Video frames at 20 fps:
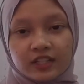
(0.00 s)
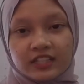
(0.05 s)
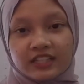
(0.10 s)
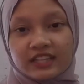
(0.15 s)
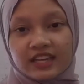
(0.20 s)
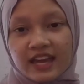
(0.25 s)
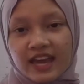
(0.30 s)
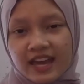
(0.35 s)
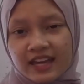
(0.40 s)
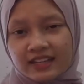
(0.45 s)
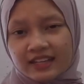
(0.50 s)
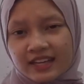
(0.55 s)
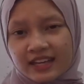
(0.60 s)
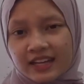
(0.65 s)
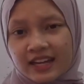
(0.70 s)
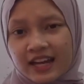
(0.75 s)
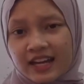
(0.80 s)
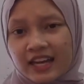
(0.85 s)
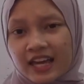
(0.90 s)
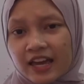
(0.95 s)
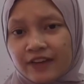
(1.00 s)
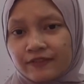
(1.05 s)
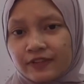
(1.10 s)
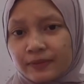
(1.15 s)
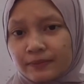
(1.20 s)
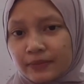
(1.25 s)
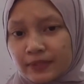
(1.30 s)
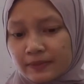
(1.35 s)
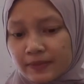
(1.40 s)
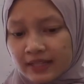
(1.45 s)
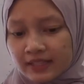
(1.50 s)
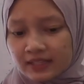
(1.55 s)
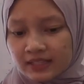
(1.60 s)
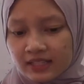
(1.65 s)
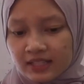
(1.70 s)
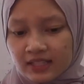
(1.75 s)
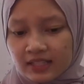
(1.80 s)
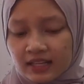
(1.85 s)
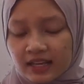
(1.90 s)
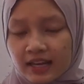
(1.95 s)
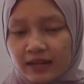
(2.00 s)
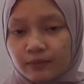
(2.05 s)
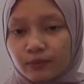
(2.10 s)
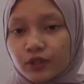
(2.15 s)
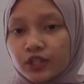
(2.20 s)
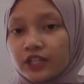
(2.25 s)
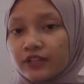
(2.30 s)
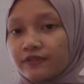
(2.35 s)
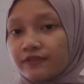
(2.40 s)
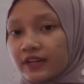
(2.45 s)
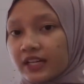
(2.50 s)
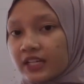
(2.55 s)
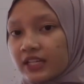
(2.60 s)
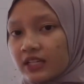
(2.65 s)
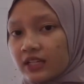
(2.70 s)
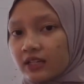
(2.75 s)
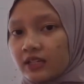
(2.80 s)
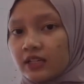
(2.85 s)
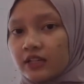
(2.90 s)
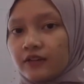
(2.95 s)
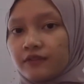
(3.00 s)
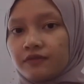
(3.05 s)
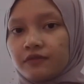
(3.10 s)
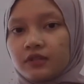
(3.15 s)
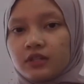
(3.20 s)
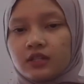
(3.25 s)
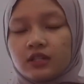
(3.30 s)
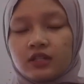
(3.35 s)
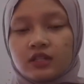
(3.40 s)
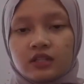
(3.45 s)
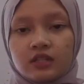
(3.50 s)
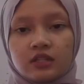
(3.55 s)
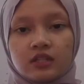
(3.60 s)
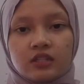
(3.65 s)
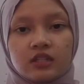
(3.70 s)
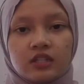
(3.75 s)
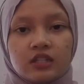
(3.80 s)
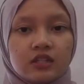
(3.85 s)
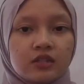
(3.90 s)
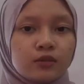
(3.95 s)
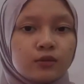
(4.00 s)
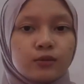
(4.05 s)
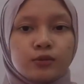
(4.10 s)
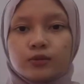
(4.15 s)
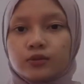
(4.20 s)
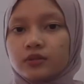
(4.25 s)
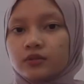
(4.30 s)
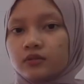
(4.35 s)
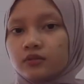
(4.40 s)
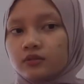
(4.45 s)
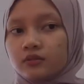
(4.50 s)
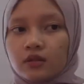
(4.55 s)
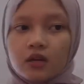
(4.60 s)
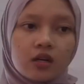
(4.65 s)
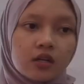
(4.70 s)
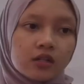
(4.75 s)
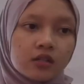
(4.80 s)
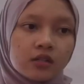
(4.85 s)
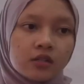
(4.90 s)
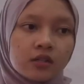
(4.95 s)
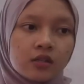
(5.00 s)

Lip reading: act that I have implemented and modify it if it could not